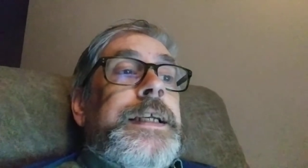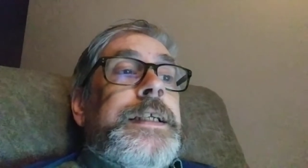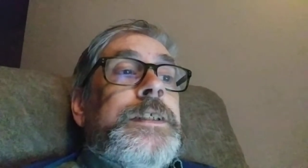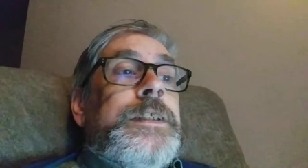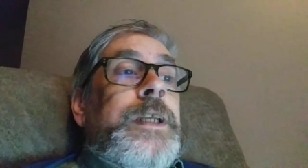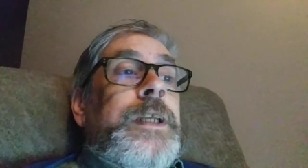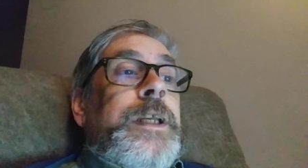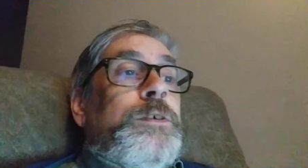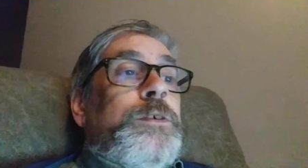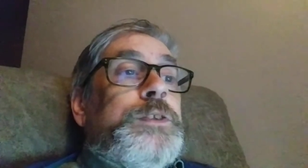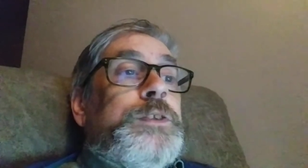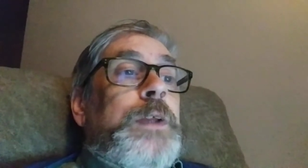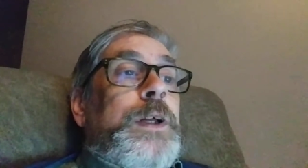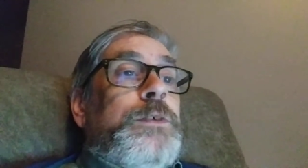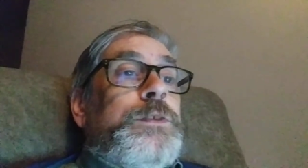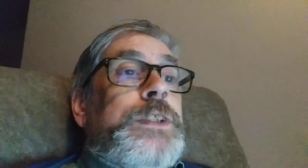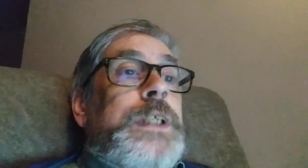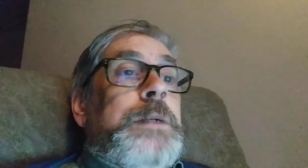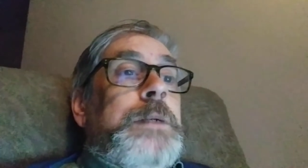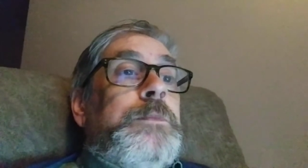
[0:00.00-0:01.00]
He was
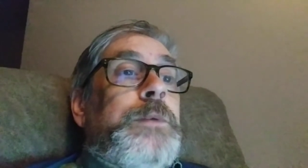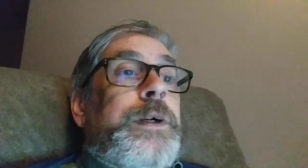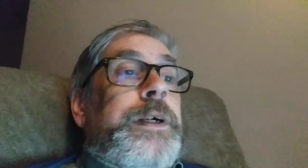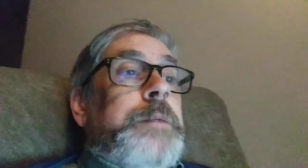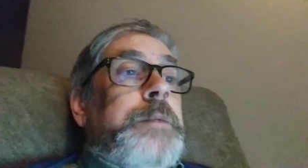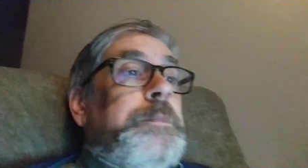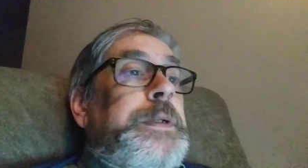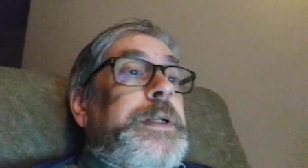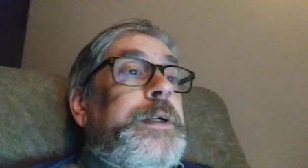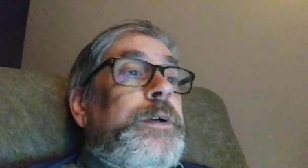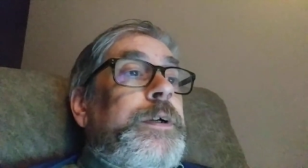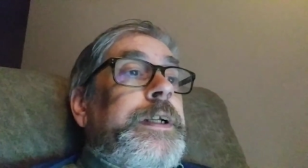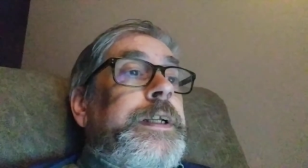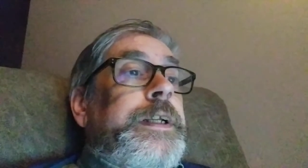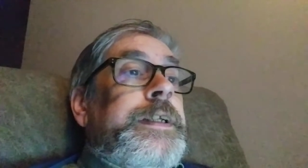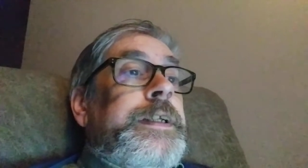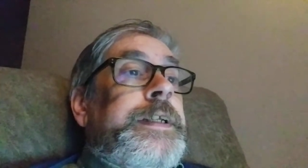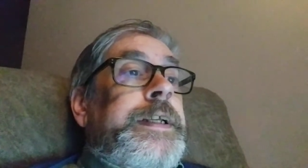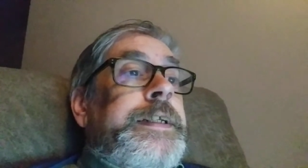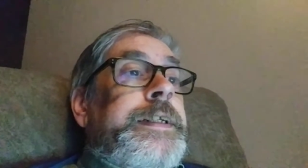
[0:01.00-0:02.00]
flown somewhere in
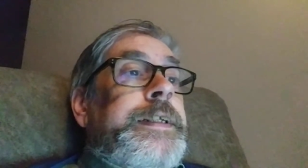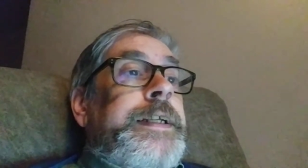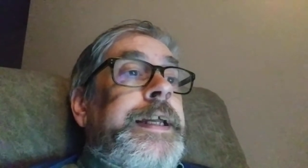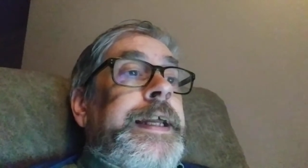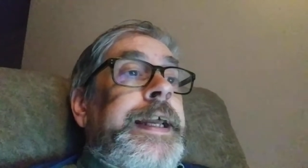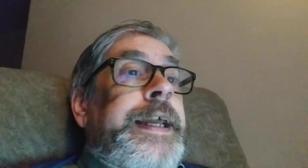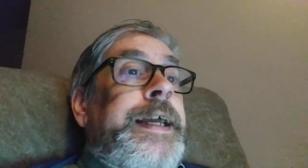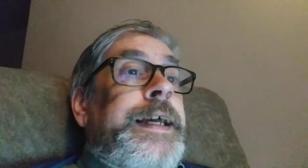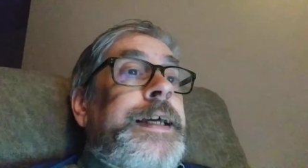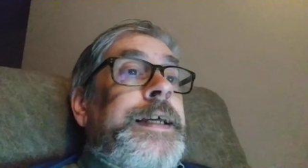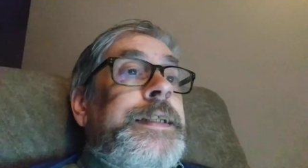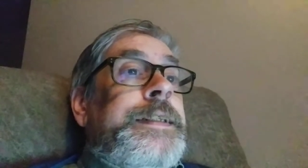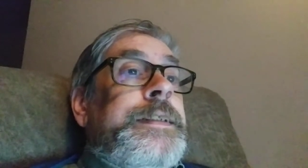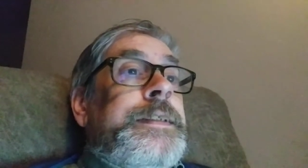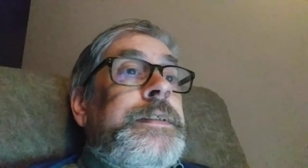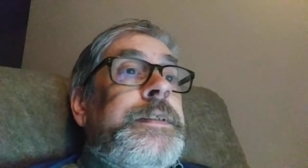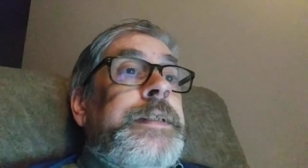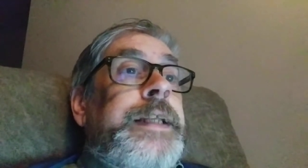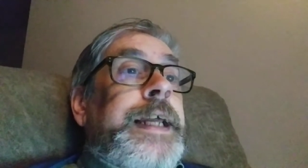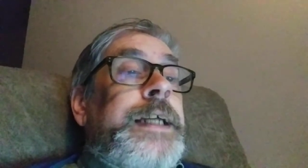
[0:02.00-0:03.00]
Peoria,
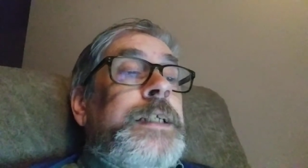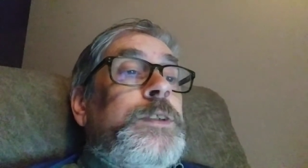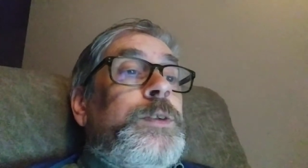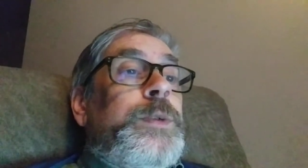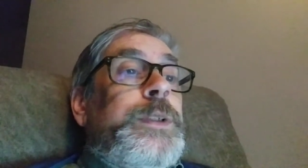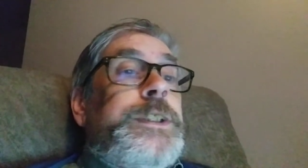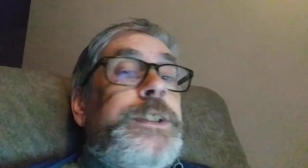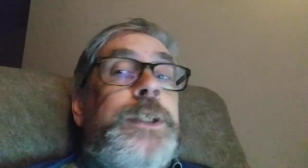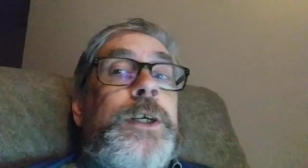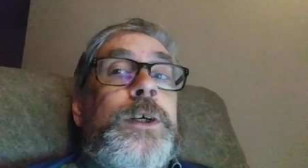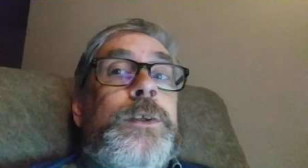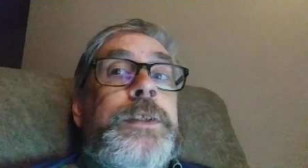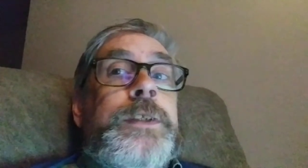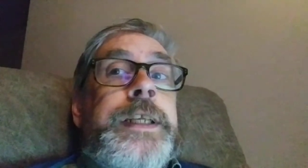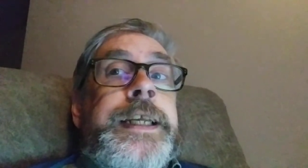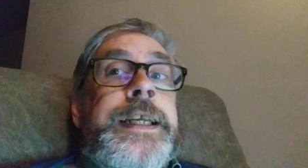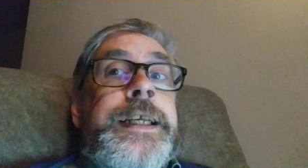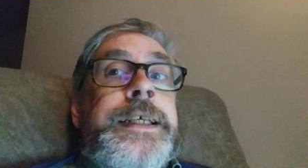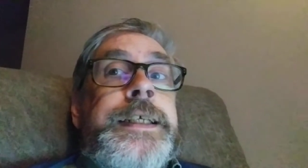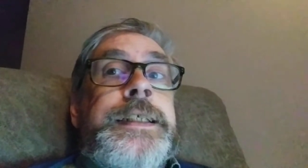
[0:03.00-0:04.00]
and as a result,
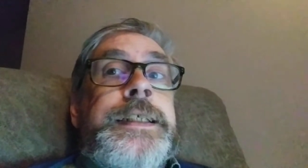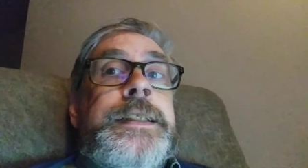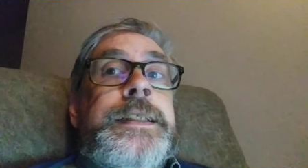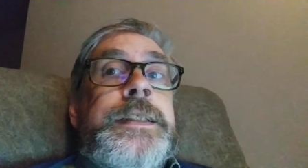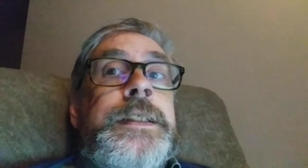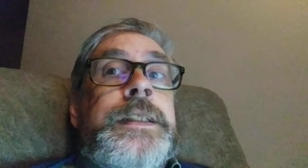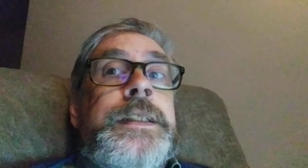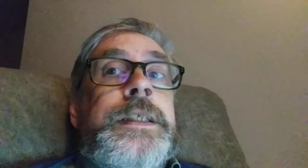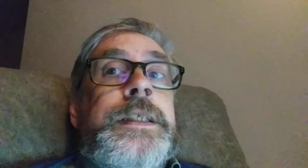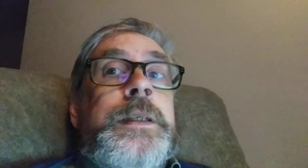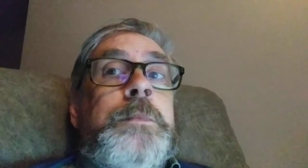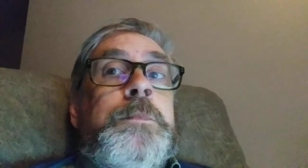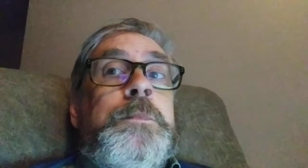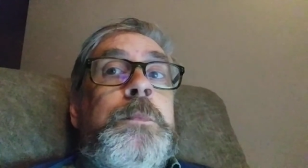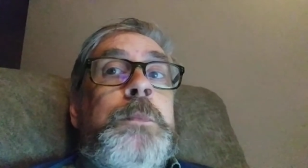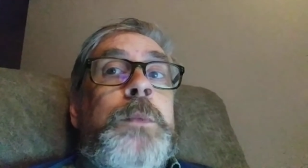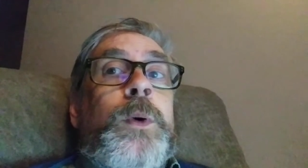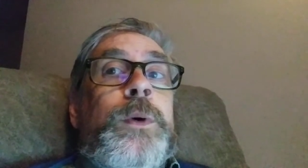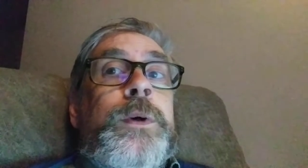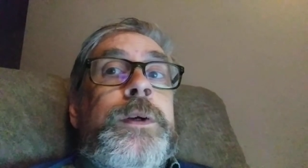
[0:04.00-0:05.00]
in the
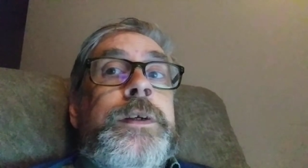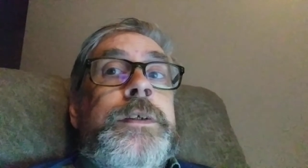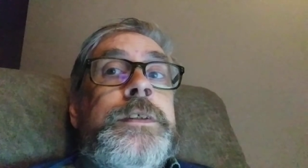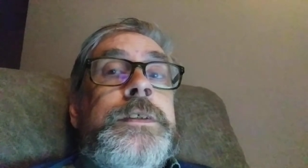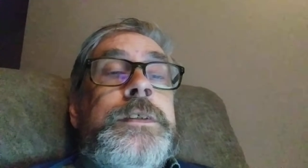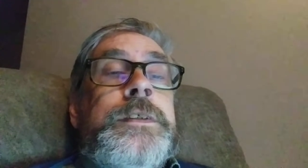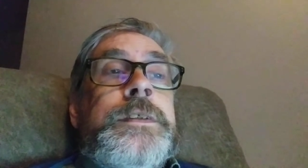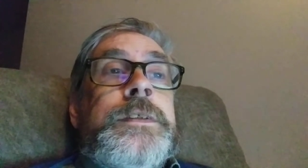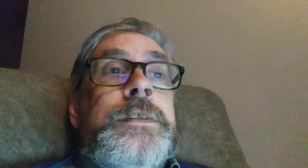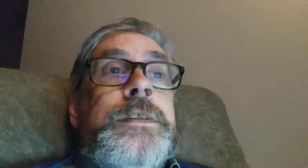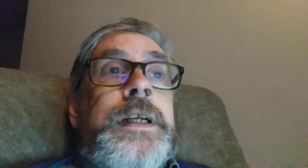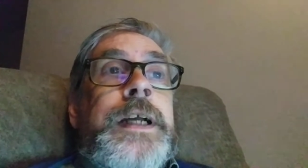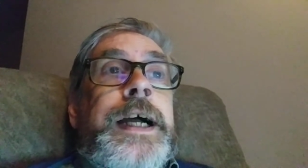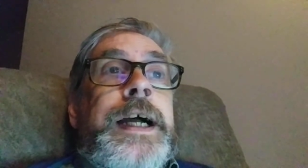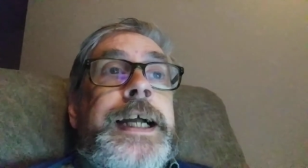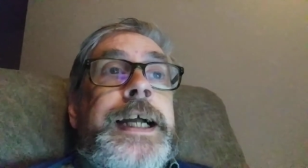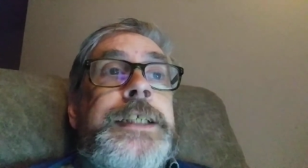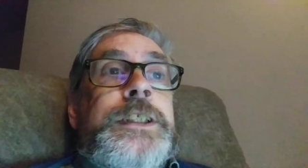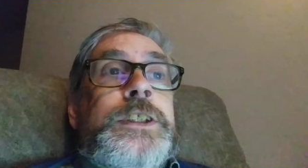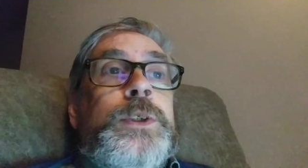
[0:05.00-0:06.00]
Morton
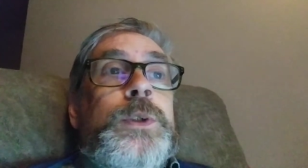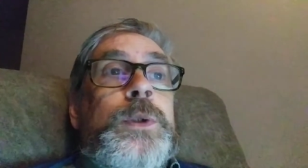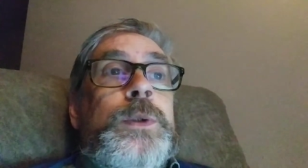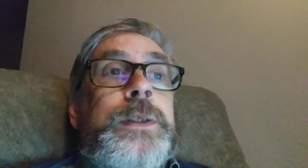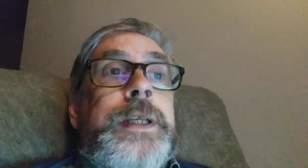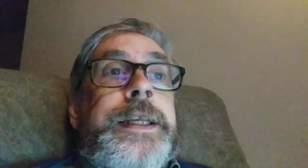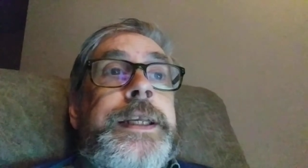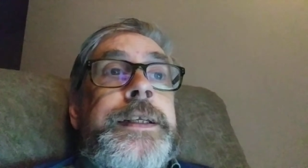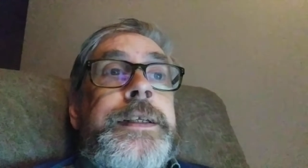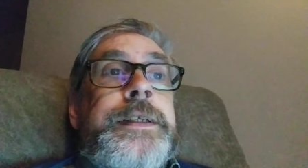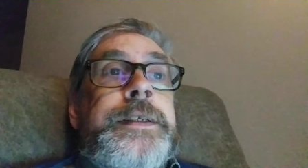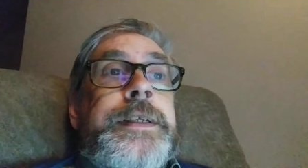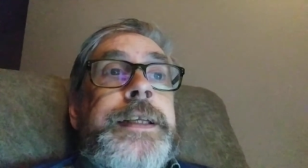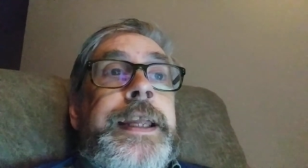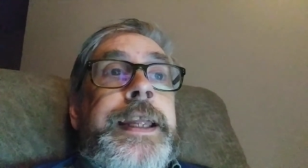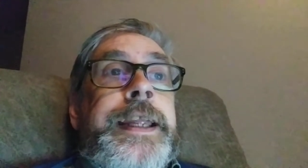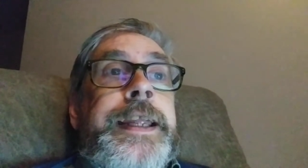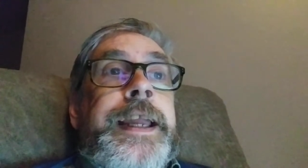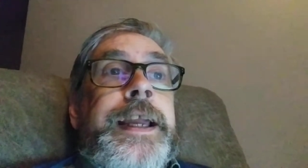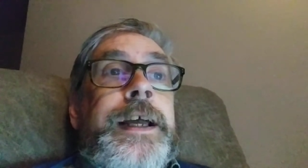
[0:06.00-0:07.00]
High School, he,
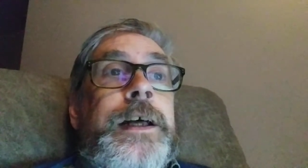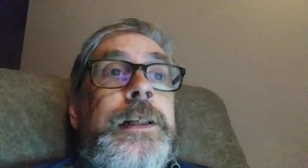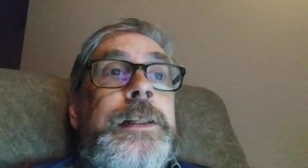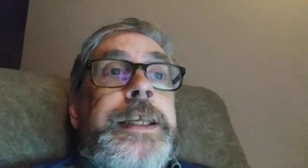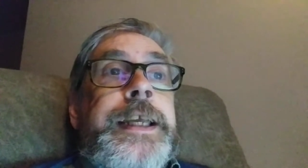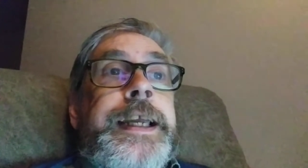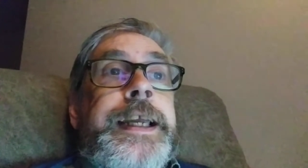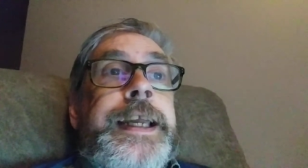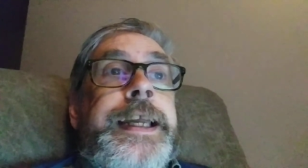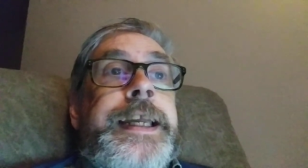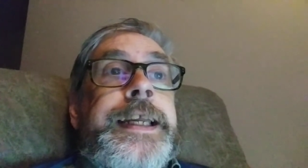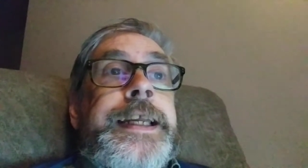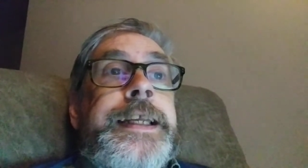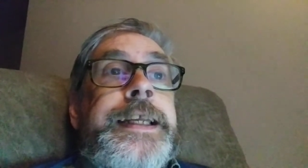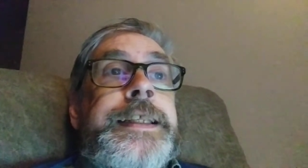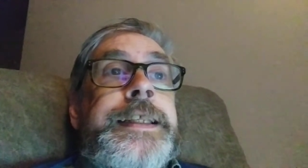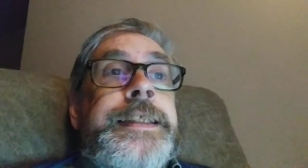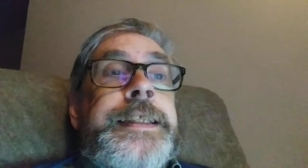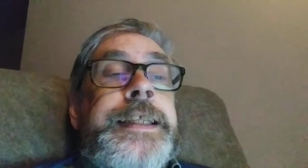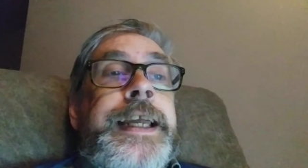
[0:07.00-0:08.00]
he held
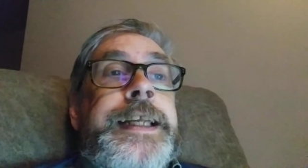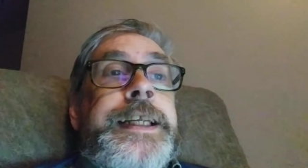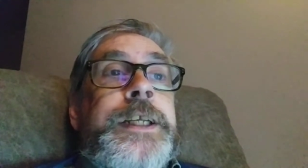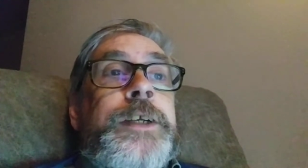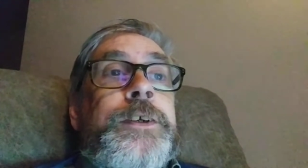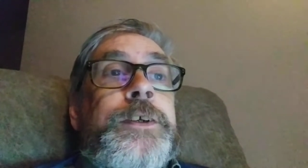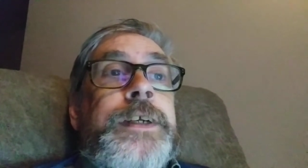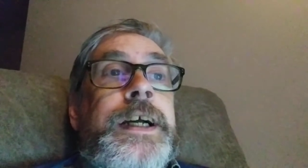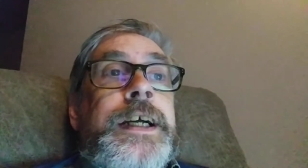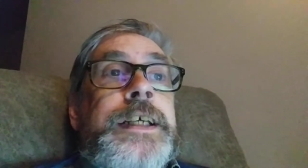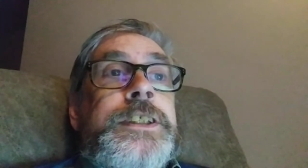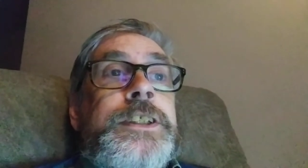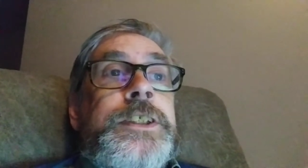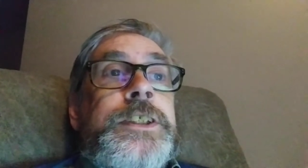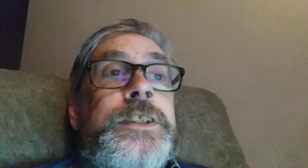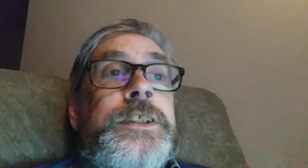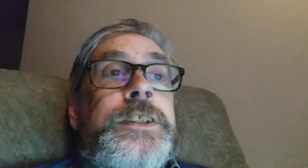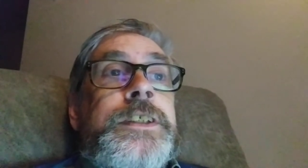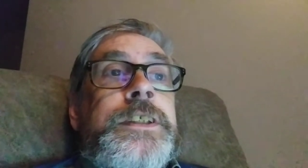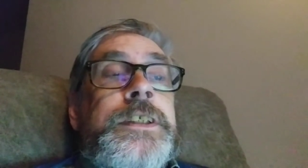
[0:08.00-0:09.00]
a thank you
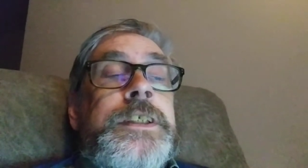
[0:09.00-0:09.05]
concert